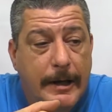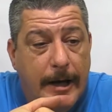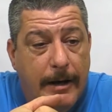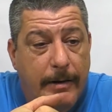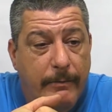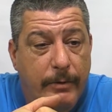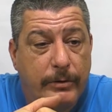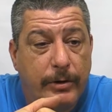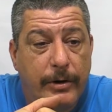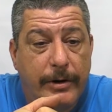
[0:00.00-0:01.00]

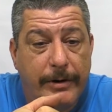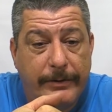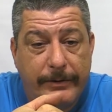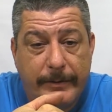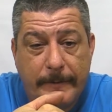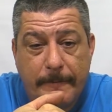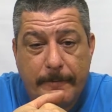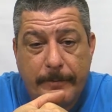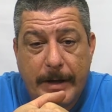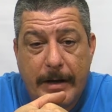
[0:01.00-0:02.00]
woodturners,
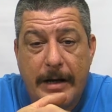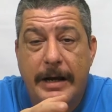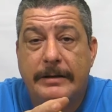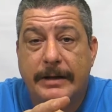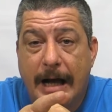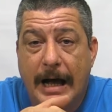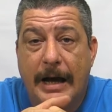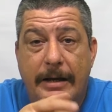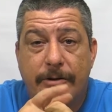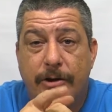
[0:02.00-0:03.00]
Lee
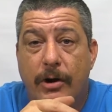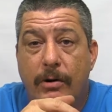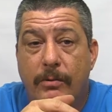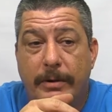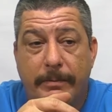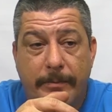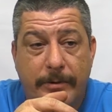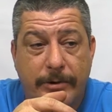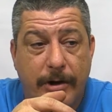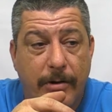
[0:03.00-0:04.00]
Sky
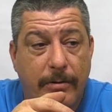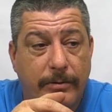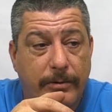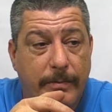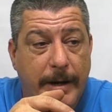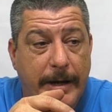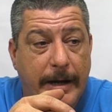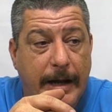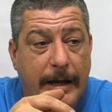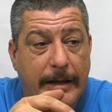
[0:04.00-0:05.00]
showed to me,
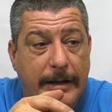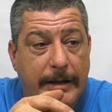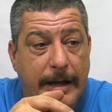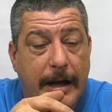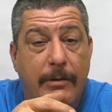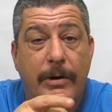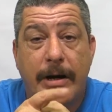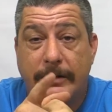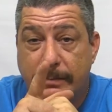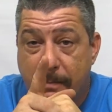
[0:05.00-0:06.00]
and
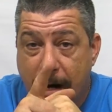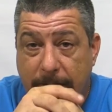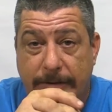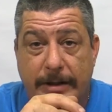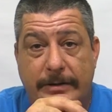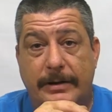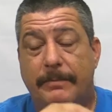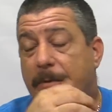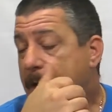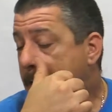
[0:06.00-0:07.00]
really smart system.
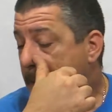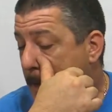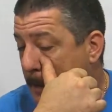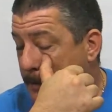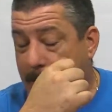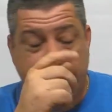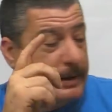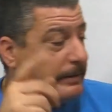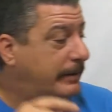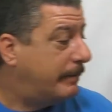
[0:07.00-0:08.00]
The
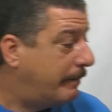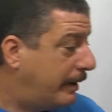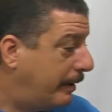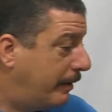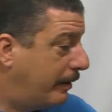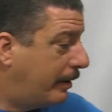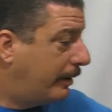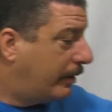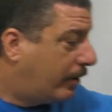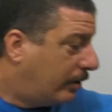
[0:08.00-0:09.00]
system
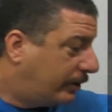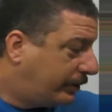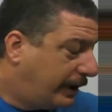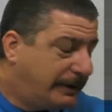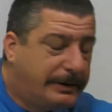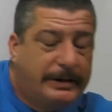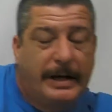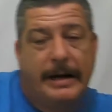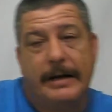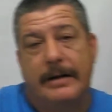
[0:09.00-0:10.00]
consists
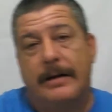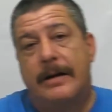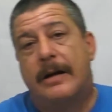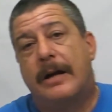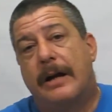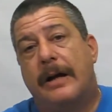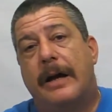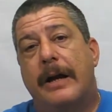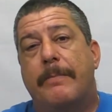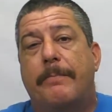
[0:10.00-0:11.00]
in
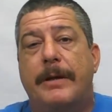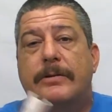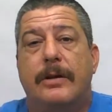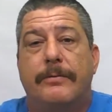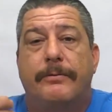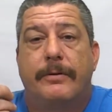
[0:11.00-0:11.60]
get a piece of